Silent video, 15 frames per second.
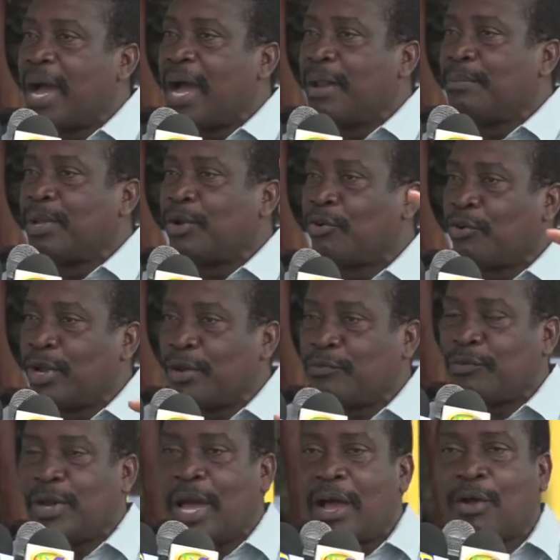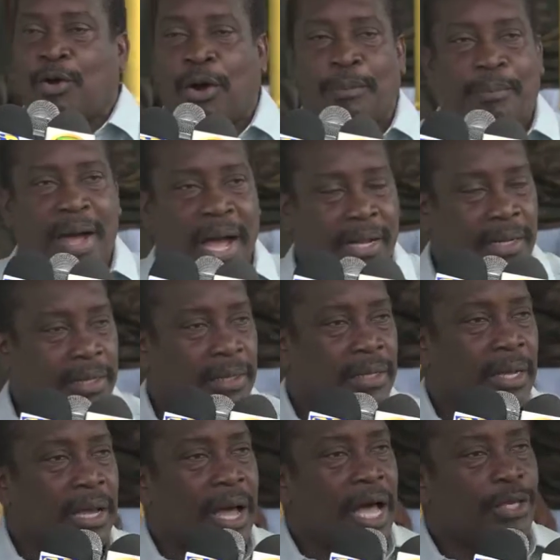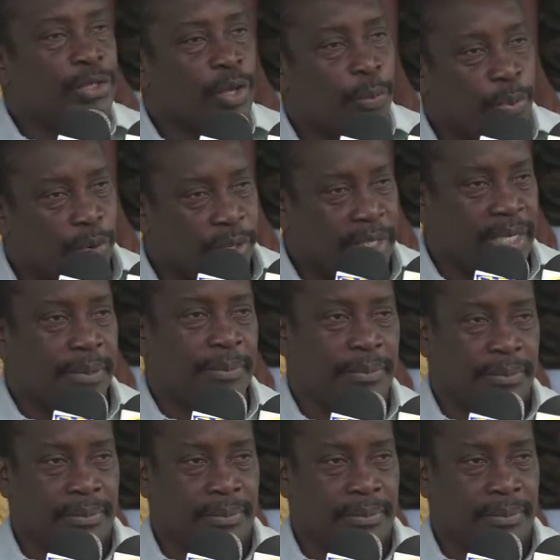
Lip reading: and be grateful and come back and support him.